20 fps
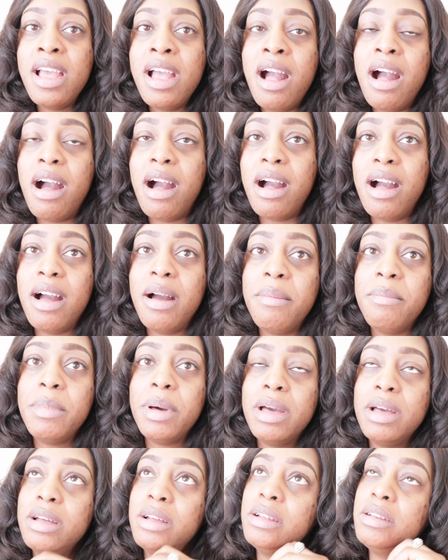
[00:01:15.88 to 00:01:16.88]

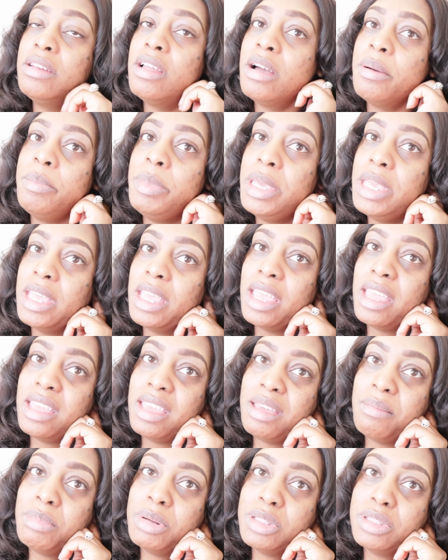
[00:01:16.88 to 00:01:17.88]
not being
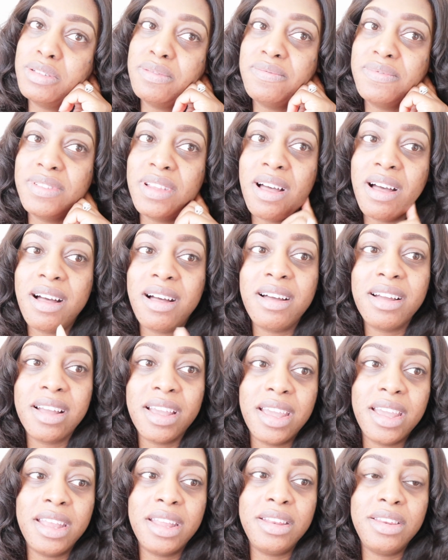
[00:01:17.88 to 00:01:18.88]
able to vlog,
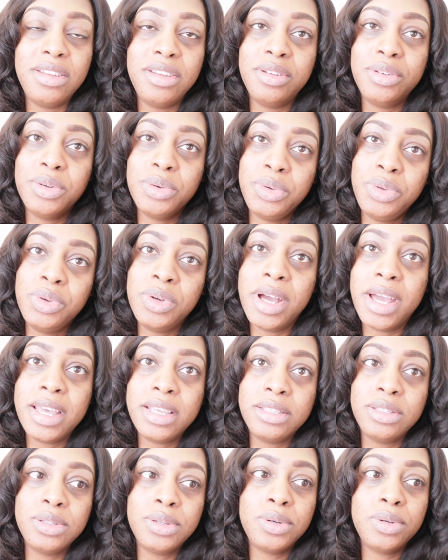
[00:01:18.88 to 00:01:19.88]
and you know, you
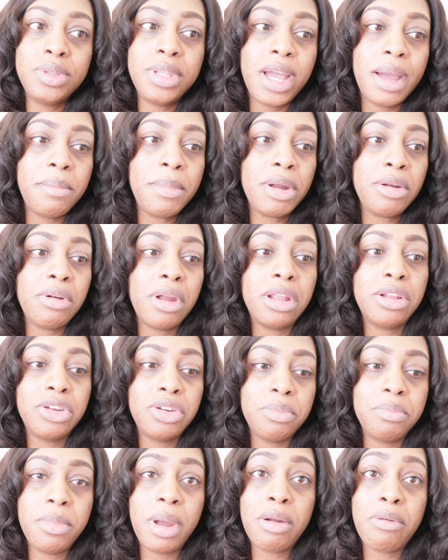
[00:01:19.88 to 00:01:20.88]
guys know that my
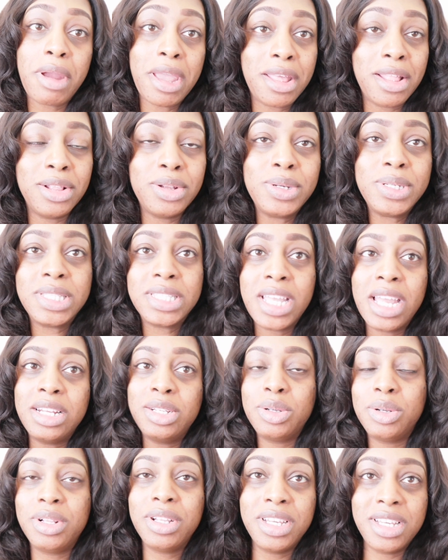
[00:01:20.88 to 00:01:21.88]
regular
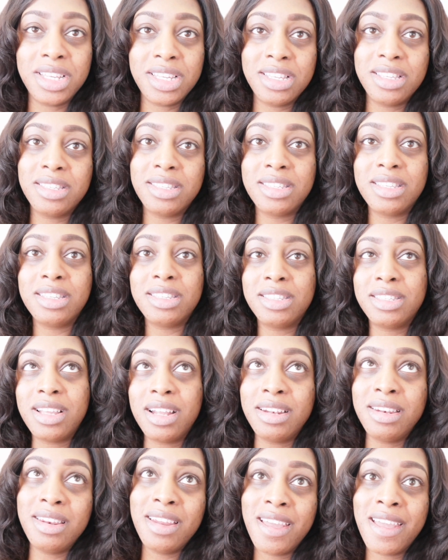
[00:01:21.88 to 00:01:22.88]
schedule is
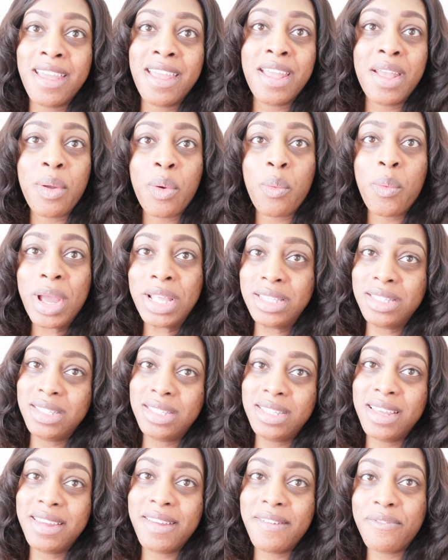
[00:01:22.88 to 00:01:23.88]
Sunday,
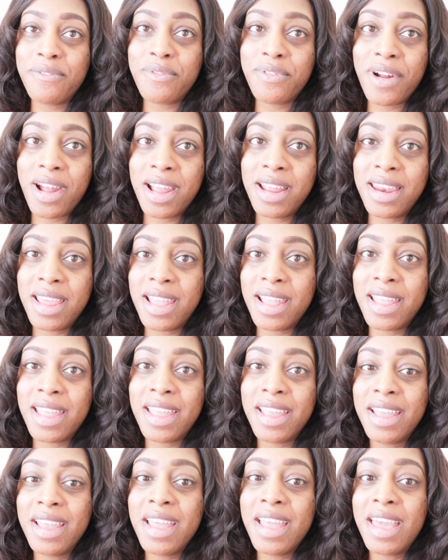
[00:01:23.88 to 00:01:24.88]
Wednesday, Friday,
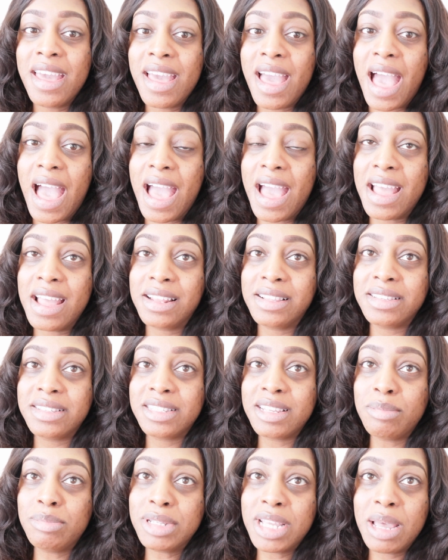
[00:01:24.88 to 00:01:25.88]
and
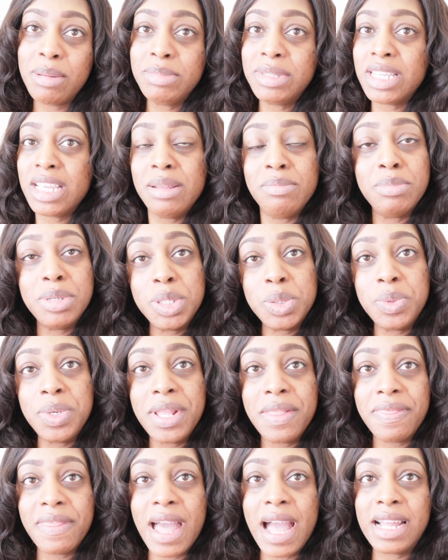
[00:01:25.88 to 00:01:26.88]
sometimes in
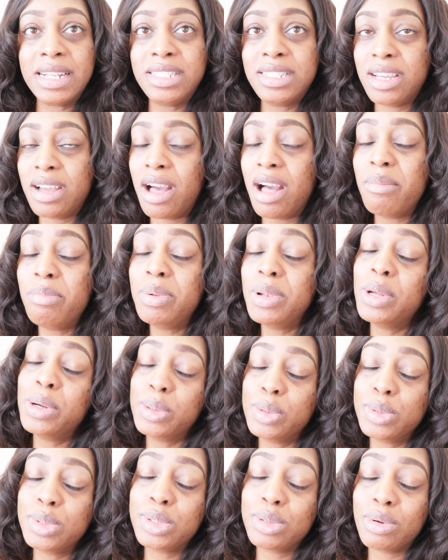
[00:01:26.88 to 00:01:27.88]
between that
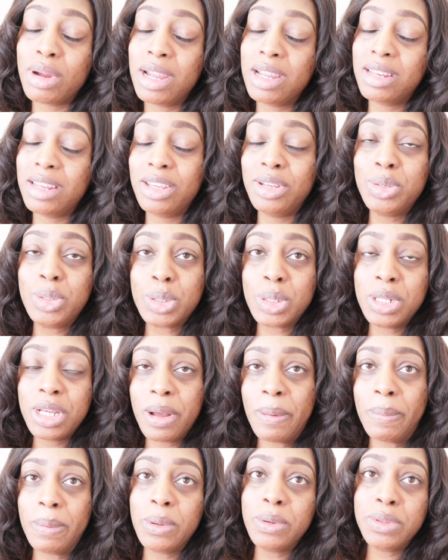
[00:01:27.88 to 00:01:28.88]
uploads, right? I usually
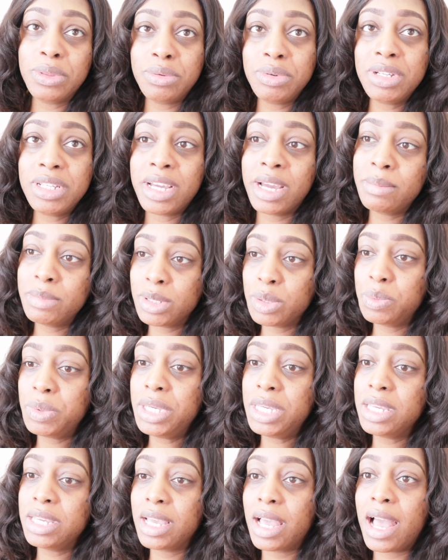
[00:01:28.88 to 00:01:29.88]
upload 3 times a
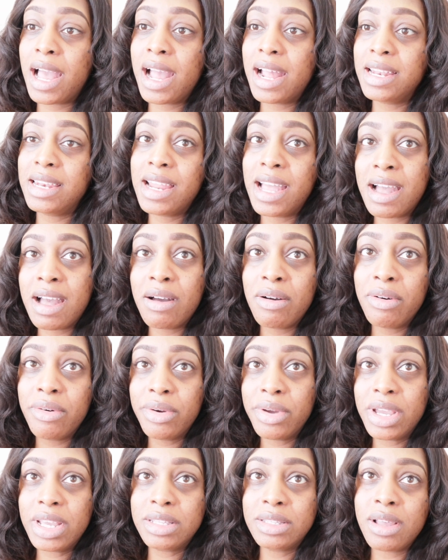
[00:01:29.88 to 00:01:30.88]
week, and
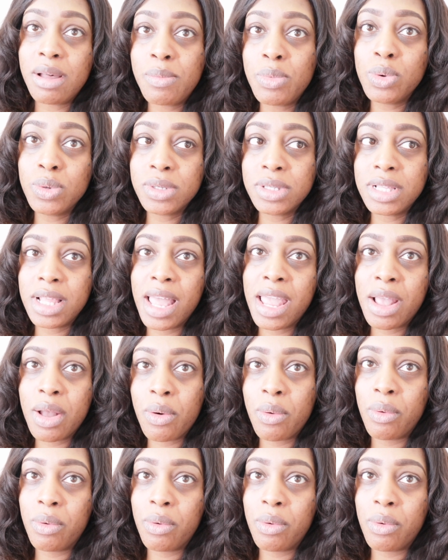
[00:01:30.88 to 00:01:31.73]
now it's almost like